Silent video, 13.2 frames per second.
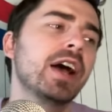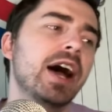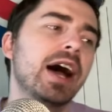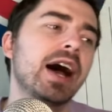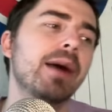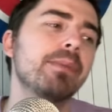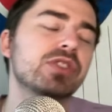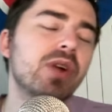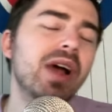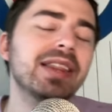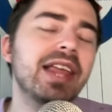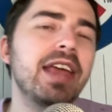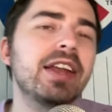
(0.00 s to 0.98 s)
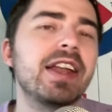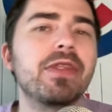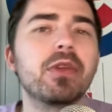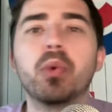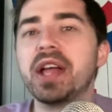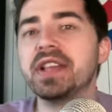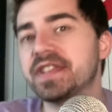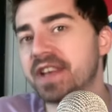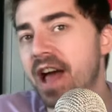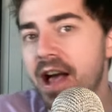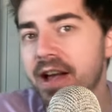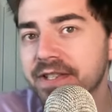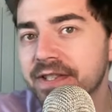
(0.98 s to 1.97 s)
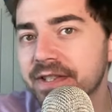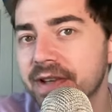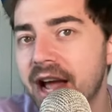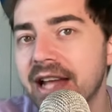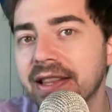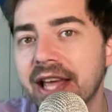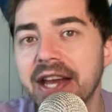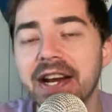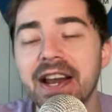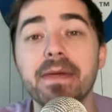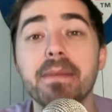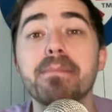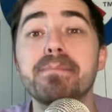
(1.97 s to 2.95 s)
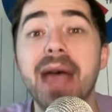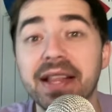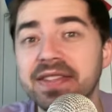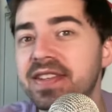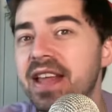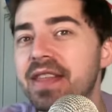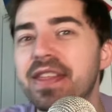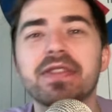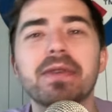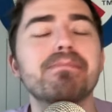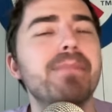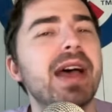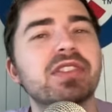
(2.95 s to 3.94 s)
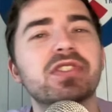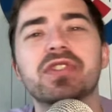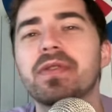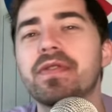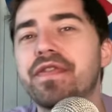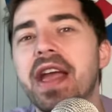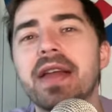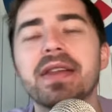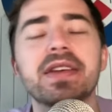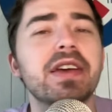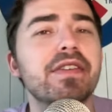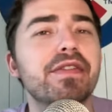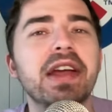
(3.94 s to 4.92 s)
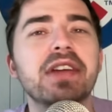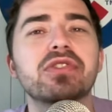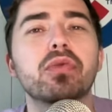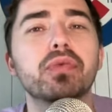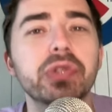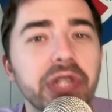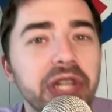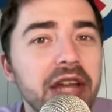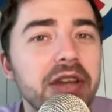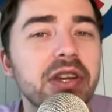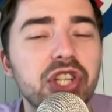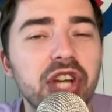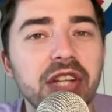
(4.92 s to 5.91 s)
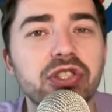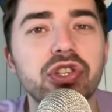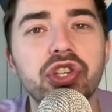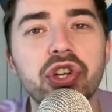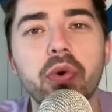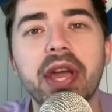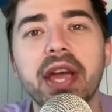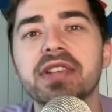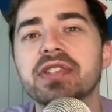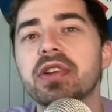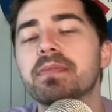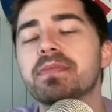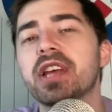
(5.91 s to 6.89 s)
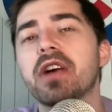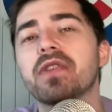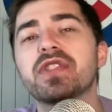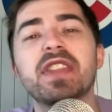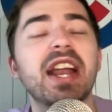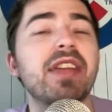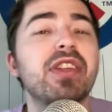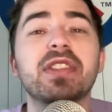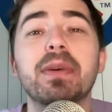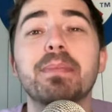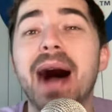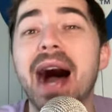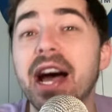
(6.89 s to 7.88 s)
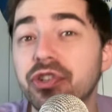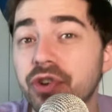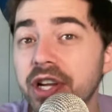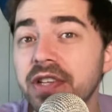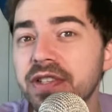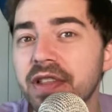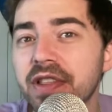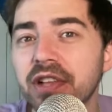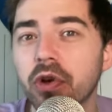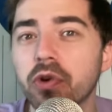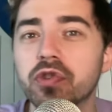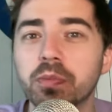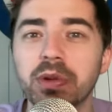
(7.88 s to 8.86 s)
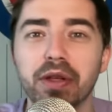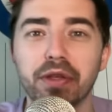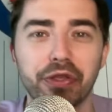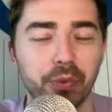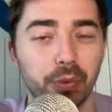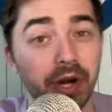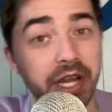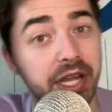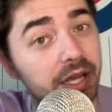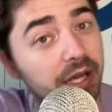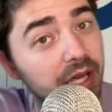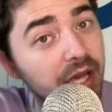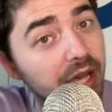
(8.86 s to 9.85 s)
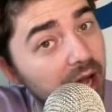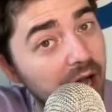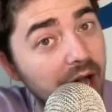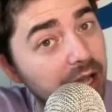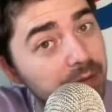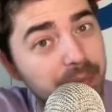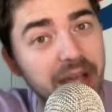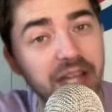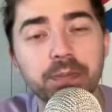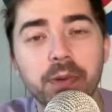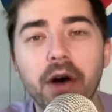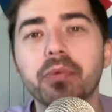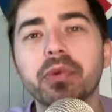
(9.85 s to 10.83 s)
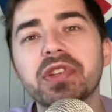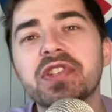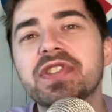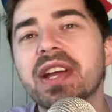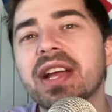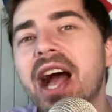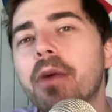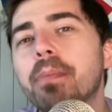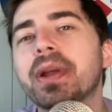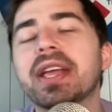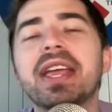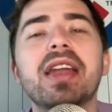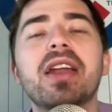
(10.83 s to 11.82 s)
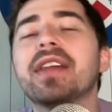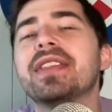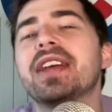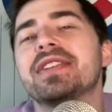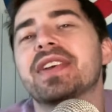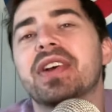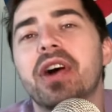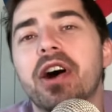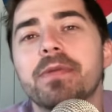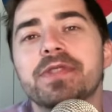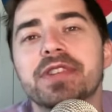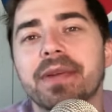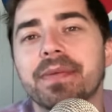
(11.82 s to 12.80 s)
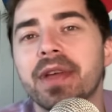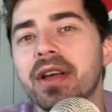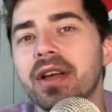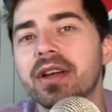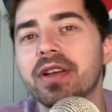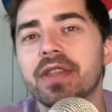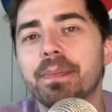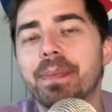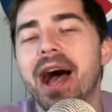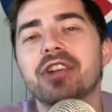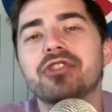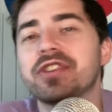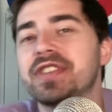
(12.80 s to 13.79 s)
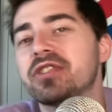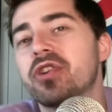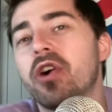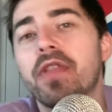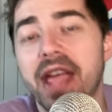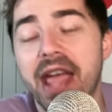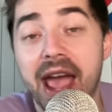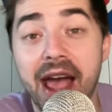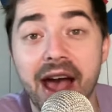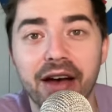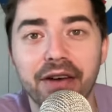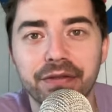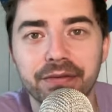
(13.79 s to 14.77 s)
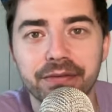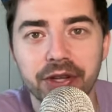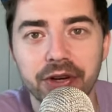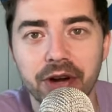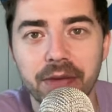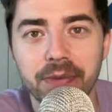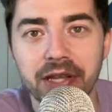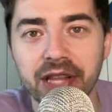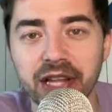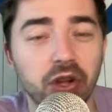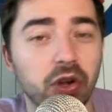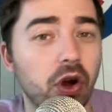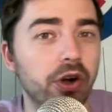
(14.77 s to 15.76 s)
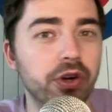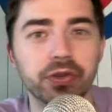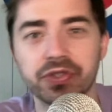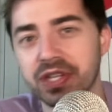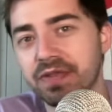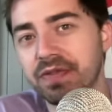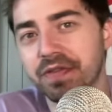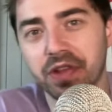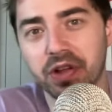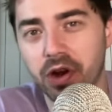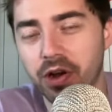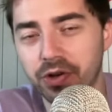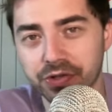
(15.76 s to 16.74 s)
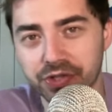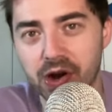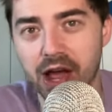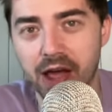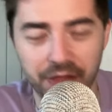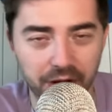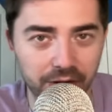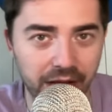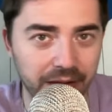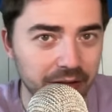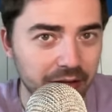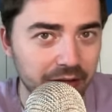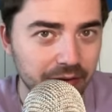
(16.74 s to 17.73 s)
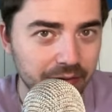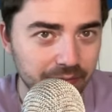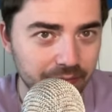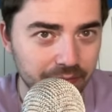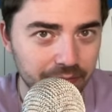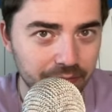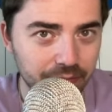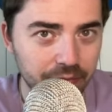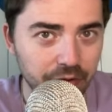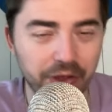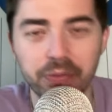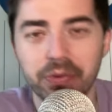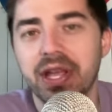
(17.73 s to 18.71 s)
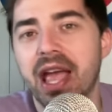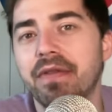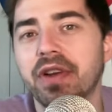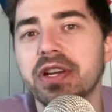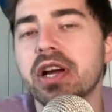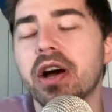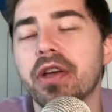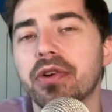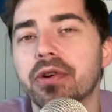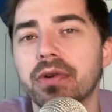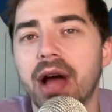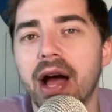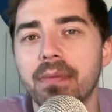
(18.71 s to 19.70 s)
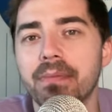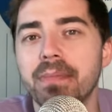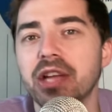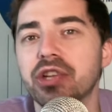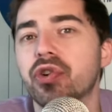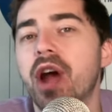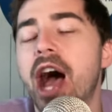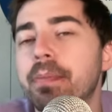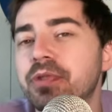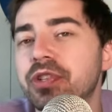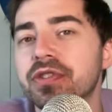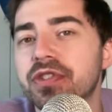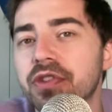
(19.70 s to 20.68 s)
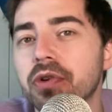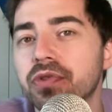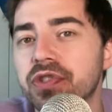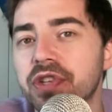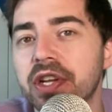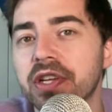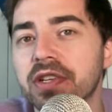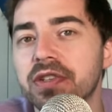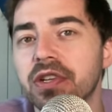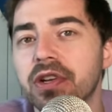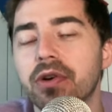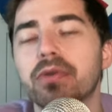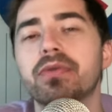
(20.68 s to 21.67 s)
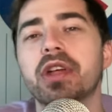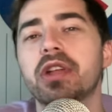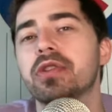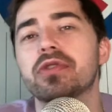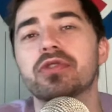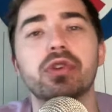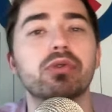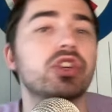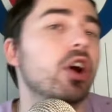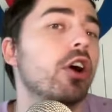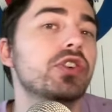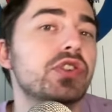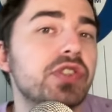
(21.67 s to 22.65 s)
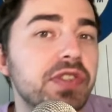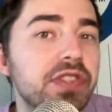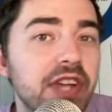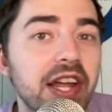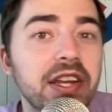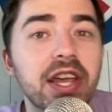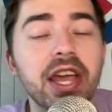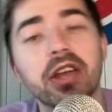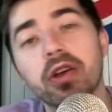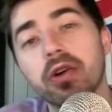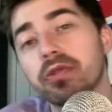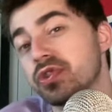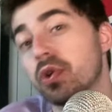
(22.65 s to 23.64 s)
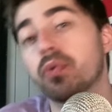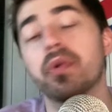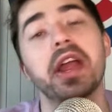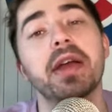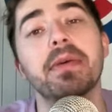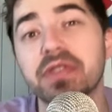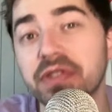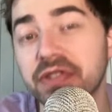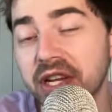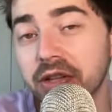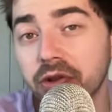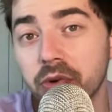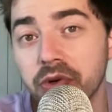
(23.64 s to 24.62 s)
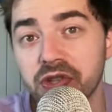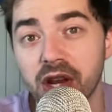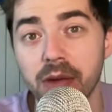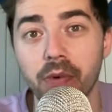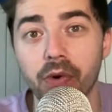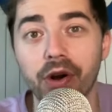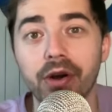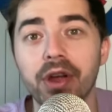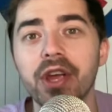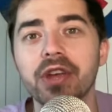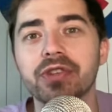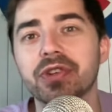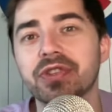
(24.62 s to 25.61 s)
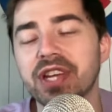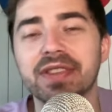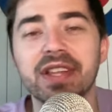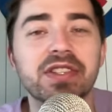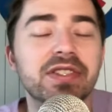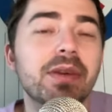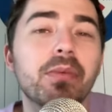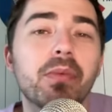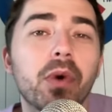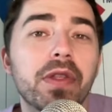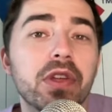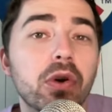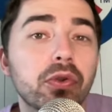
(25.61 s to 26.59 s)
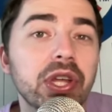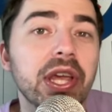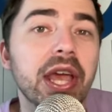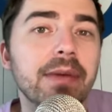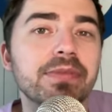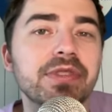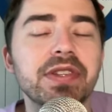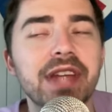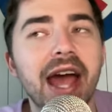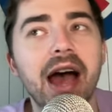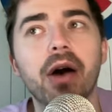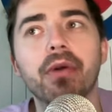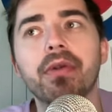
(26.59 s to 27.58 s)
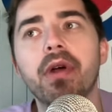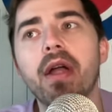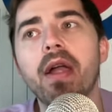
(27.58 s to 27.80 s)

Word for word: Um, so I landed on the Red Sox. I landed on the Mets. I think the Mets fan fans are really getting a chance to showcase themselves. And then I think the Padres. I think those would be the three uh, in baseball that really stick out. But again, unlike the Cubs, like the Padres, that's all they have. You know what I mean? Like the Cardinals, even if the Cardinals are on there, like, you know, they don't really have any other major options in those cities. You know, they, there's no Chargers in San Diego, there's no Rams in St. Louis anymore. So it's like that's some, one of the only games in town.